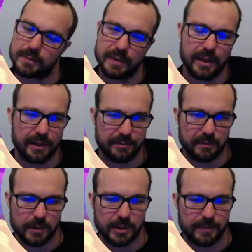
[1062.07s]
and
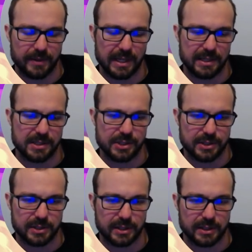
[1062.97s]
good about that
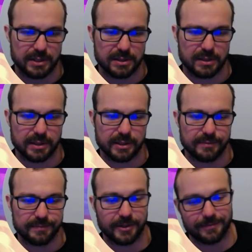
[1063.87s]
decision to kiss the,
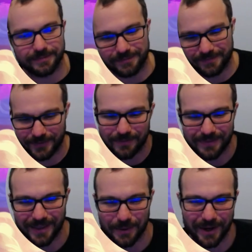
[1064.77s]

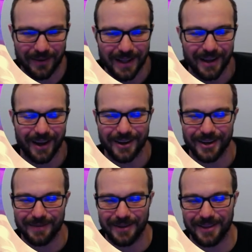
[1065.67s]
there we go.
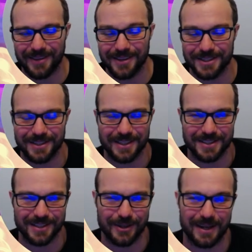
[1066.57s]
Good about the decision to
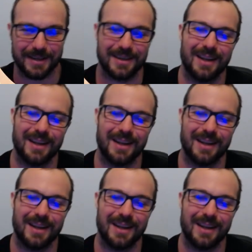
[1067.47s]
kiss the Kraken.